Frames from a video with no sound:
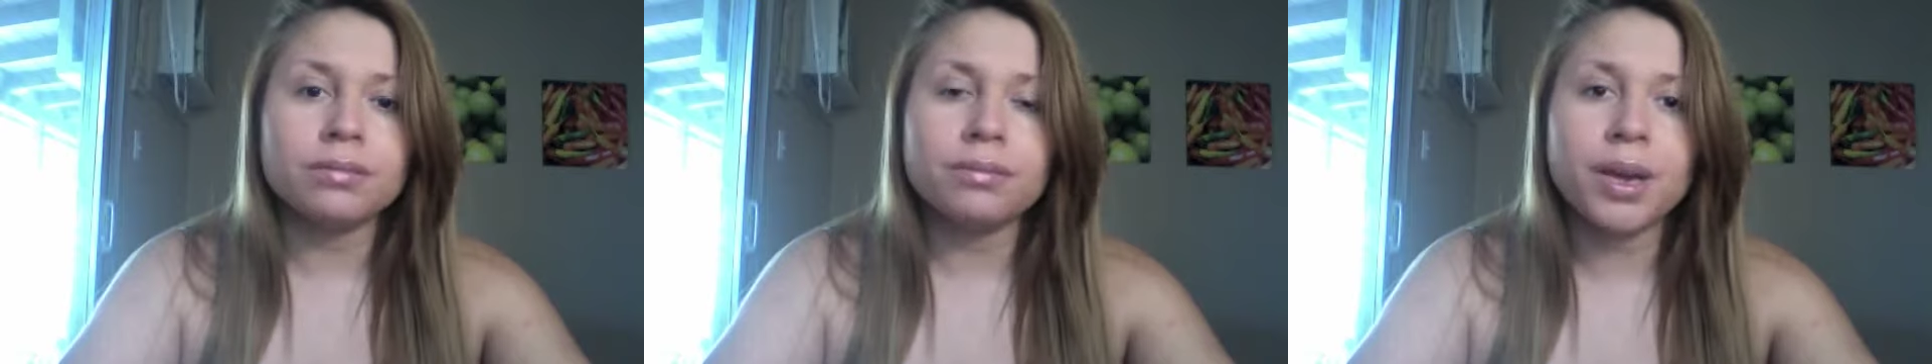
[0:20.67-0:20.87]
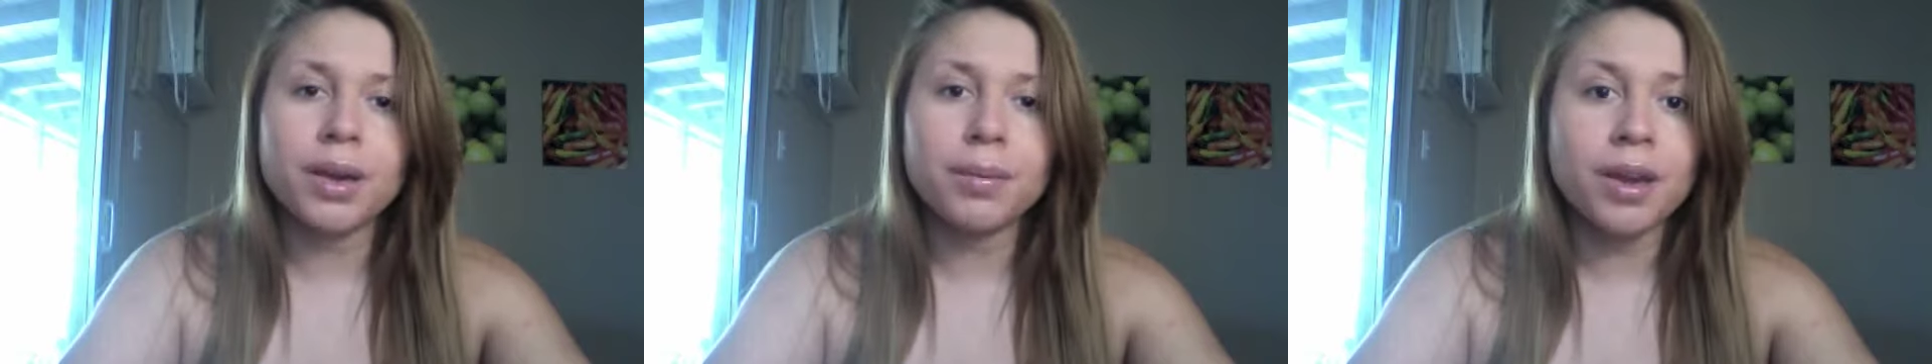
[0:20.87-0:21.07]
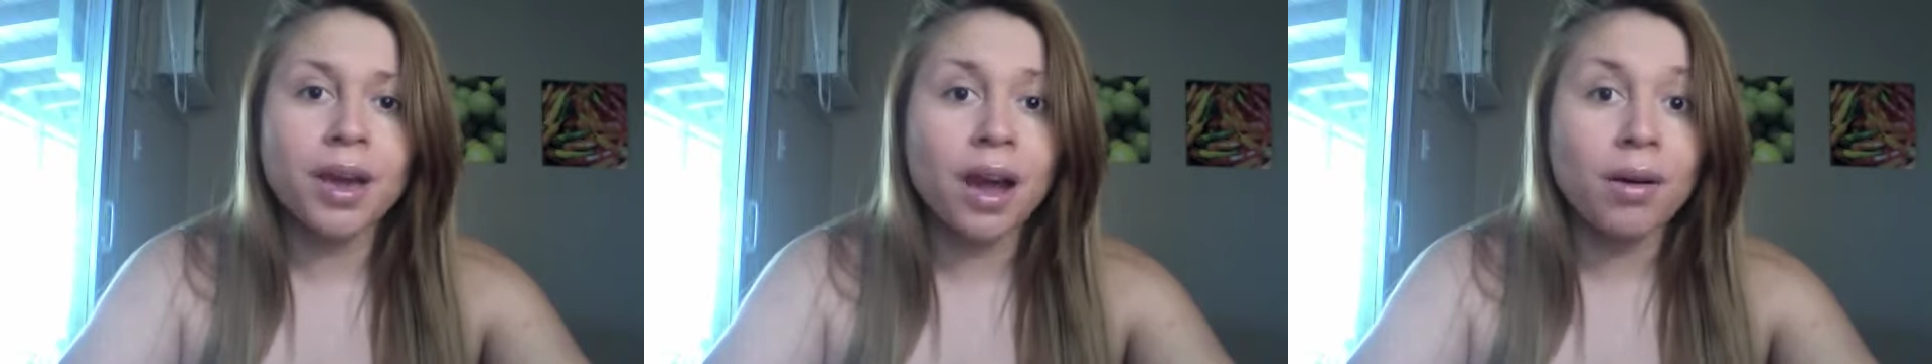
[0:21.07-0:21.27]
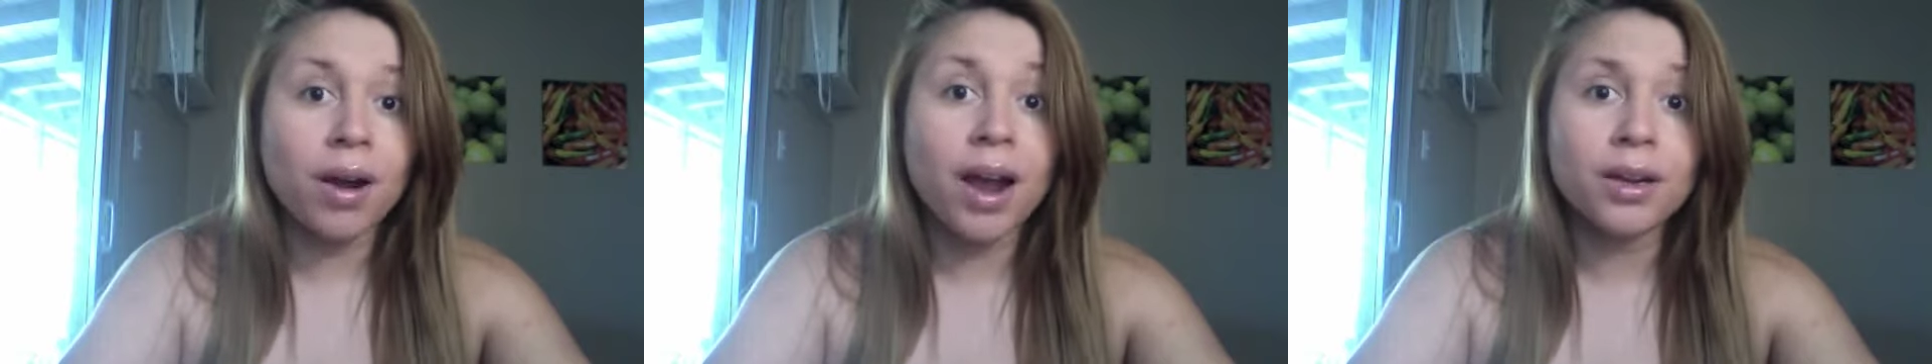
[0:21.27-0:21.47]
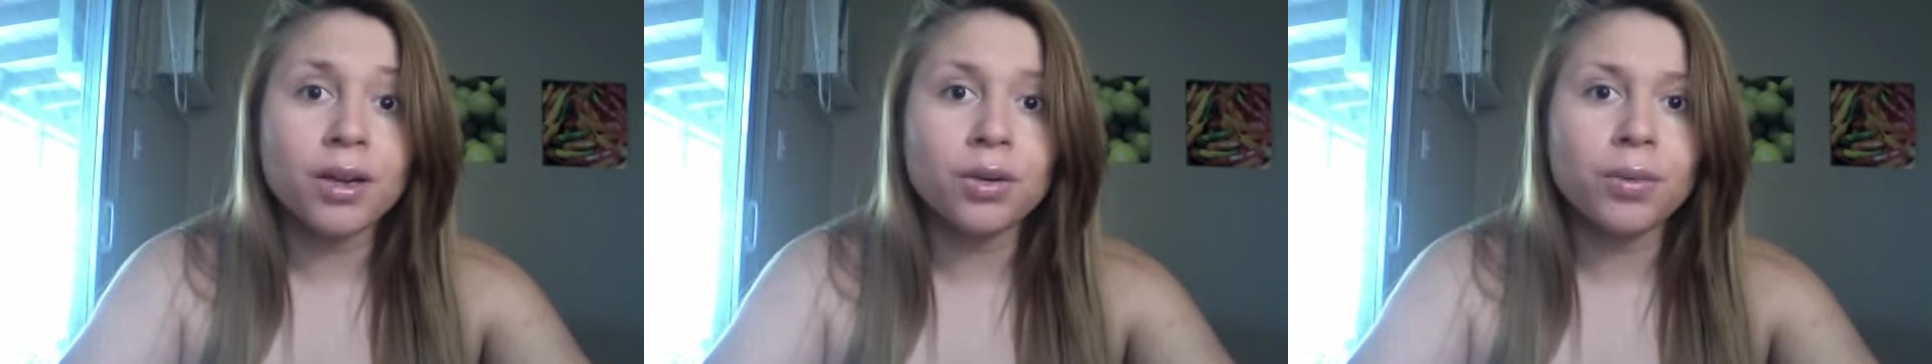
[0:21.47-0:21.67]
maybe how
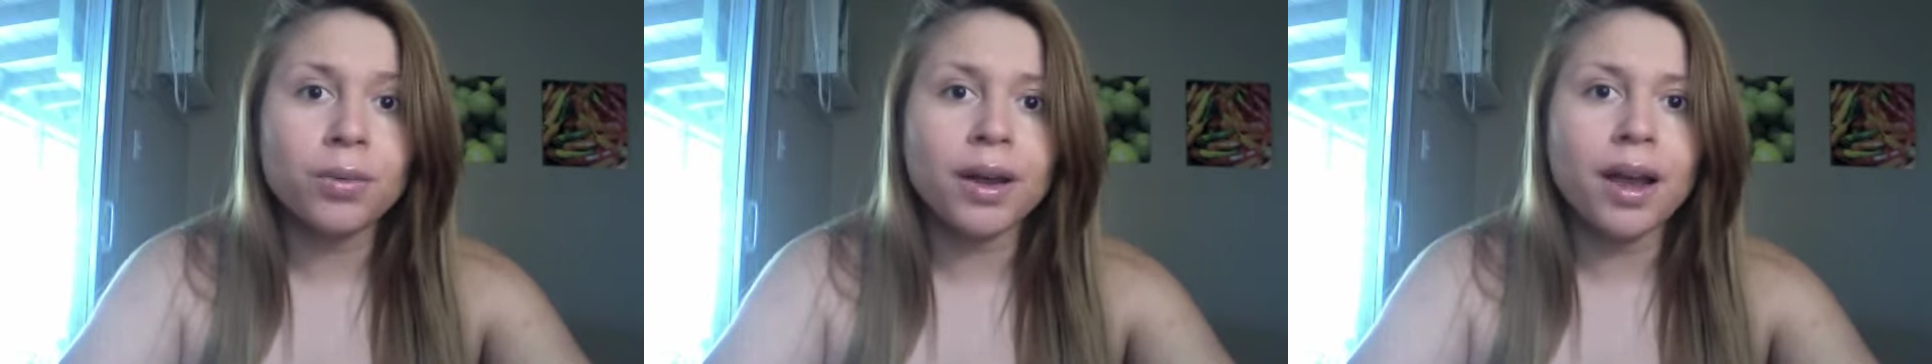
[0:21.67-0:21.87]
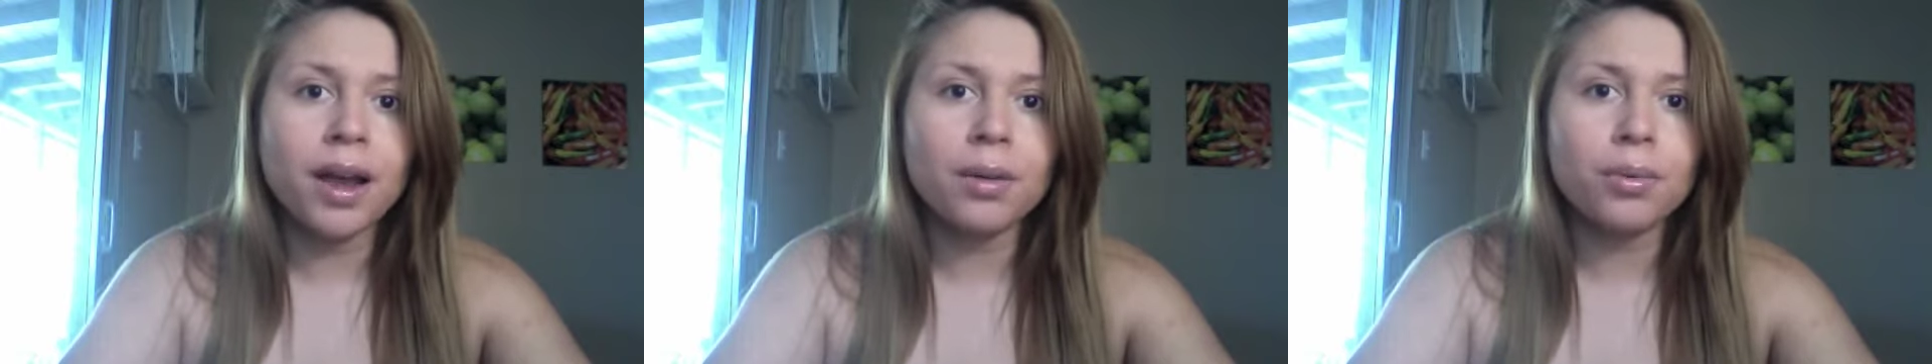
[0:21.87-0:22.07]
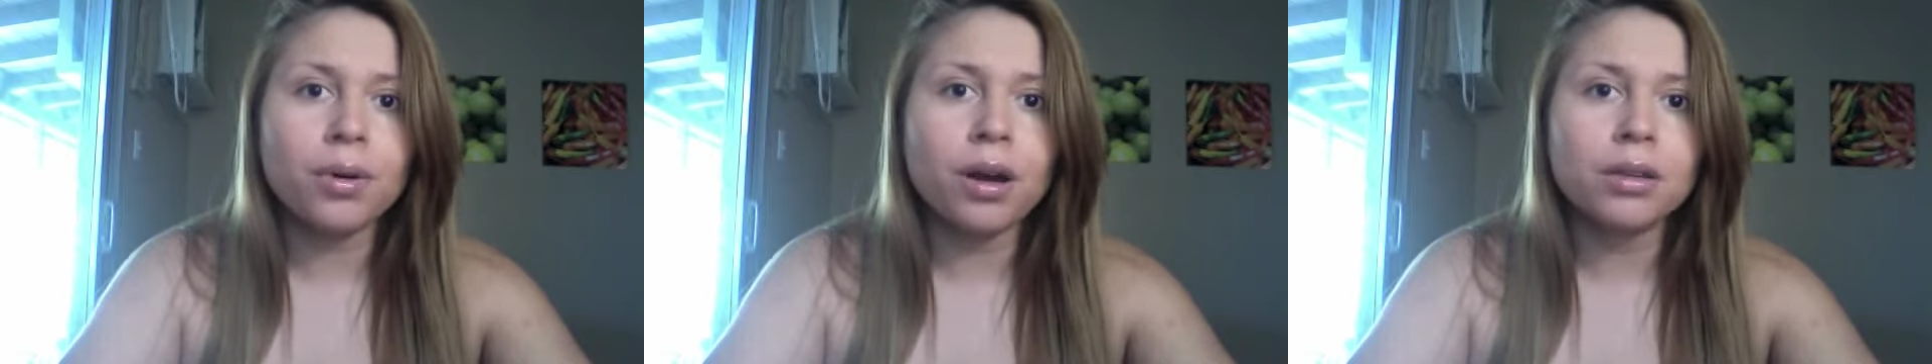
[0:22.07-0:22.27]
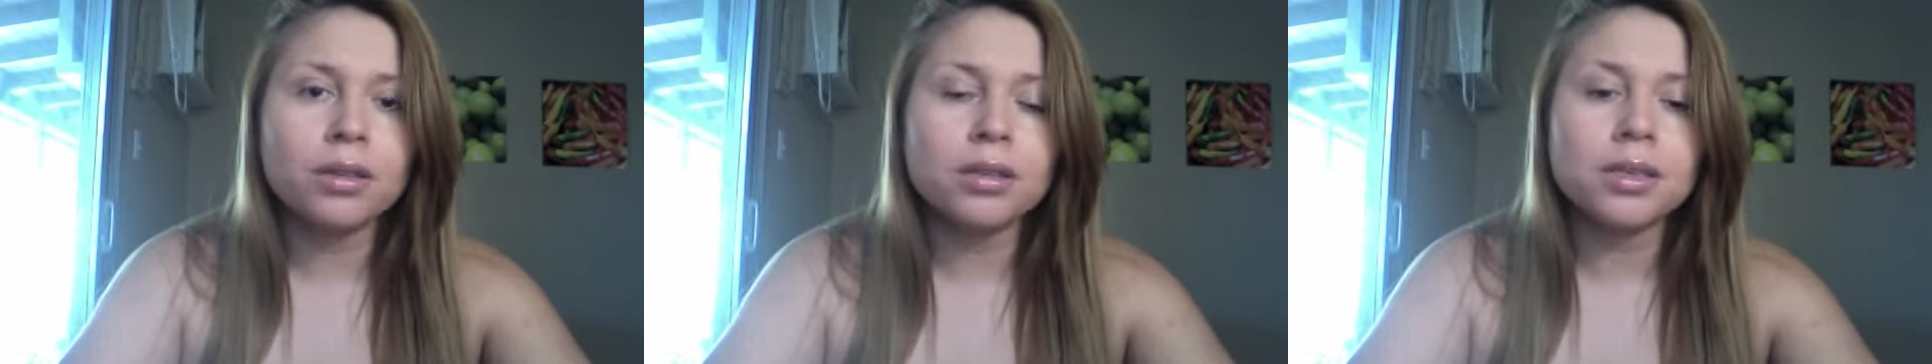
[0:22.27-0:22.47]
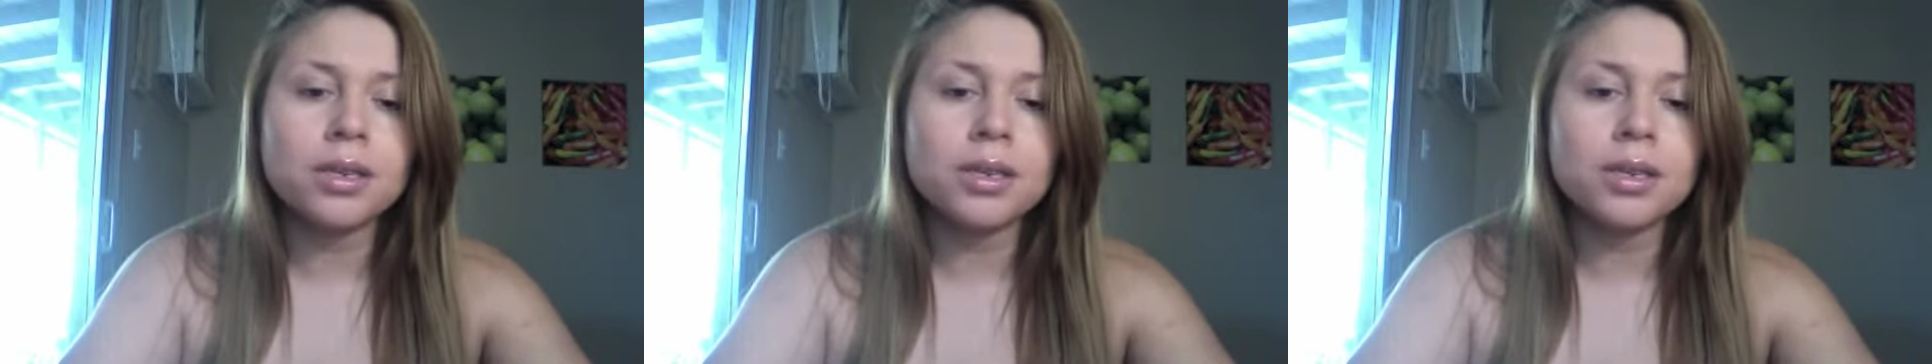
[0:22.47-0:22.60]
I do my eyebrows.